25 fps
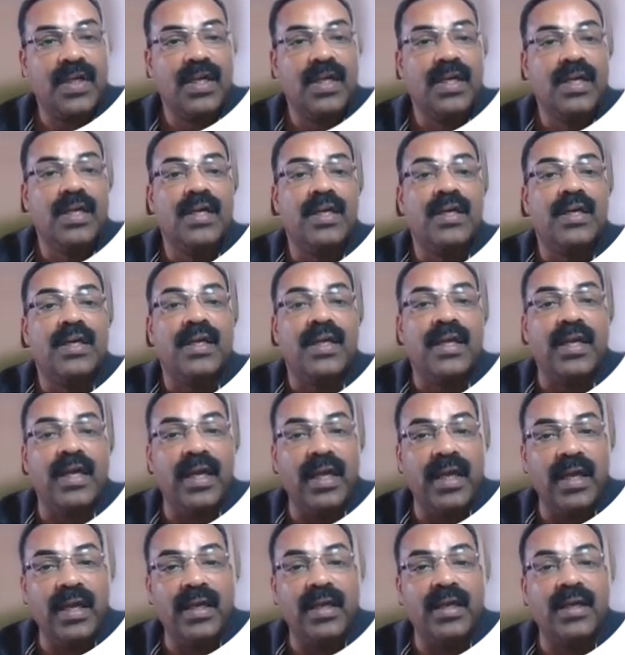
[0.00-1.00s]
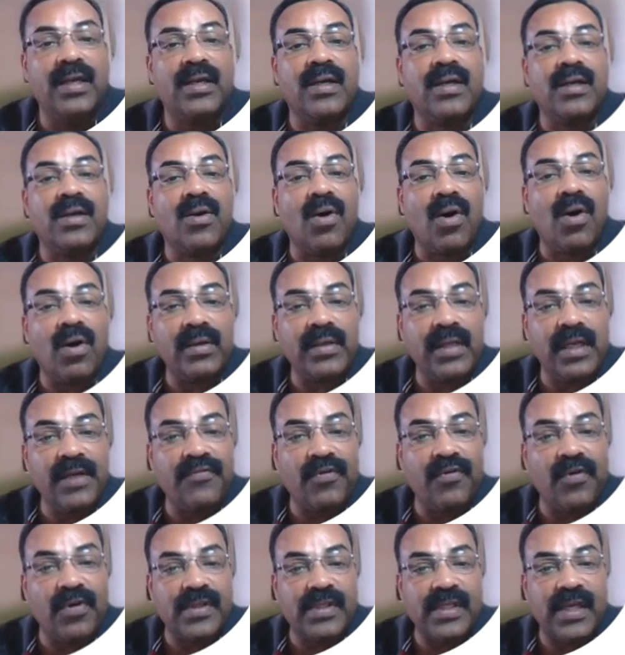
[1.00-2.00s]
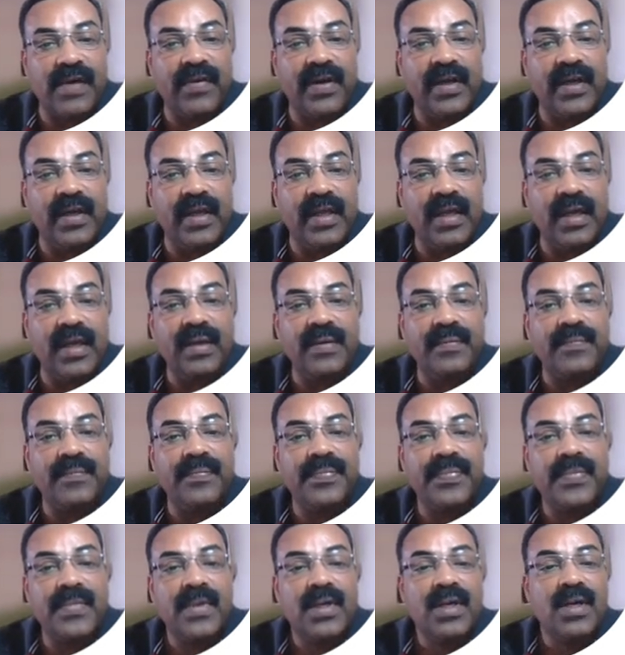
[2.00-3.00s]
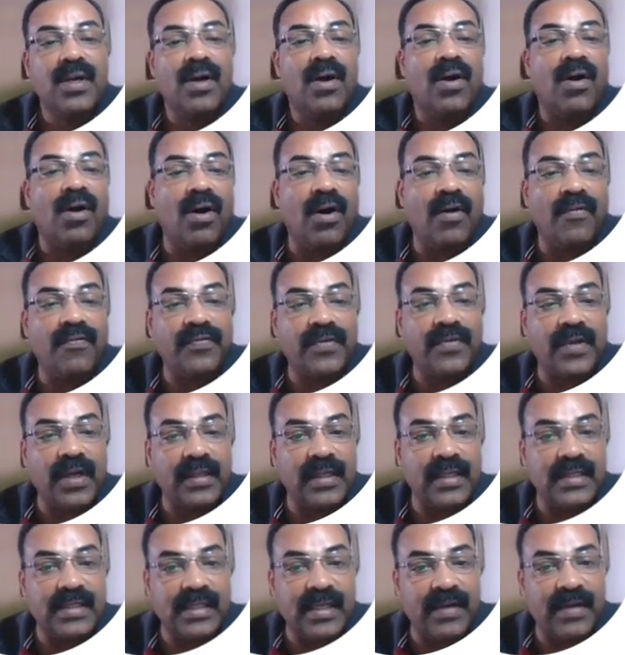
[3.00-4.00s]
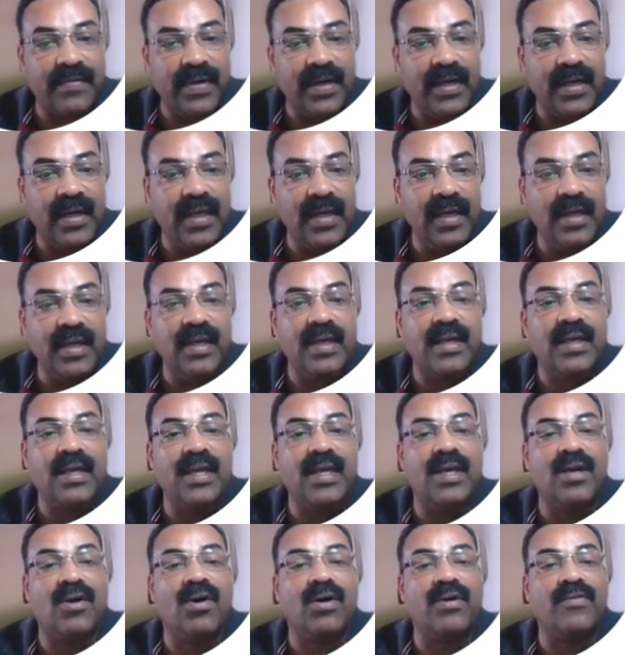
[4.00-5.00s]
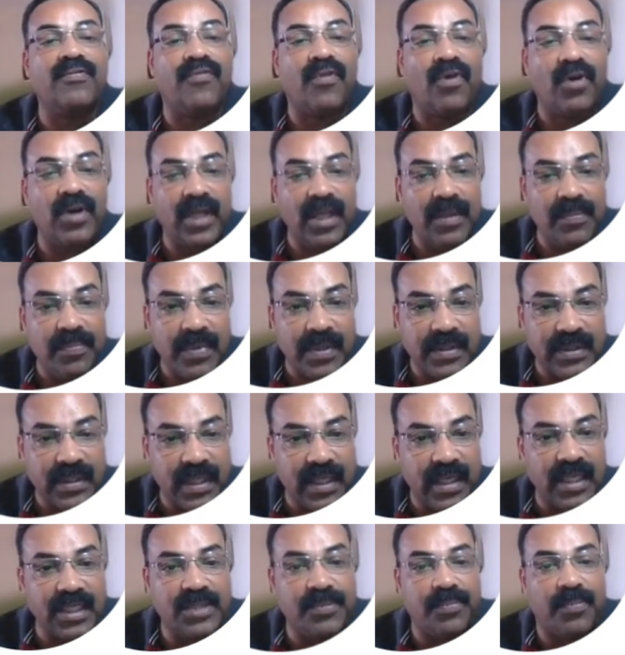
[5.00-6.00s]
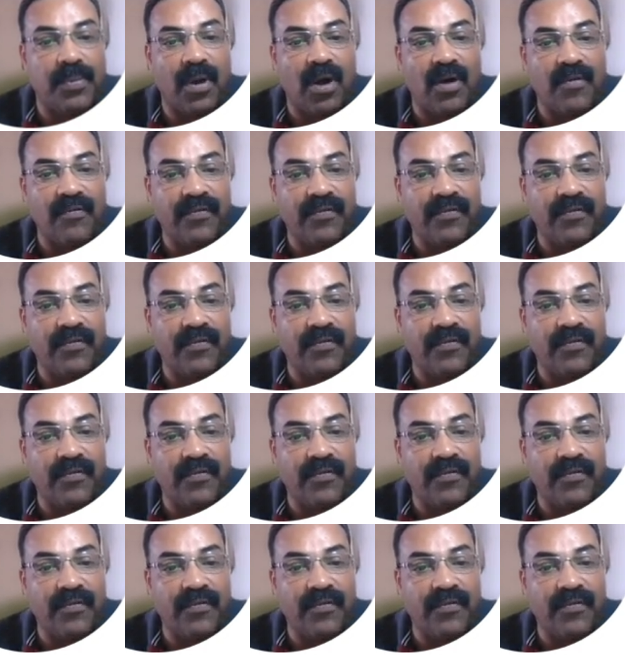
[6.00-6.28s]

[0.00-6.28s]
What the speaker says: He got it for 70. After that 70, he got 40% profit.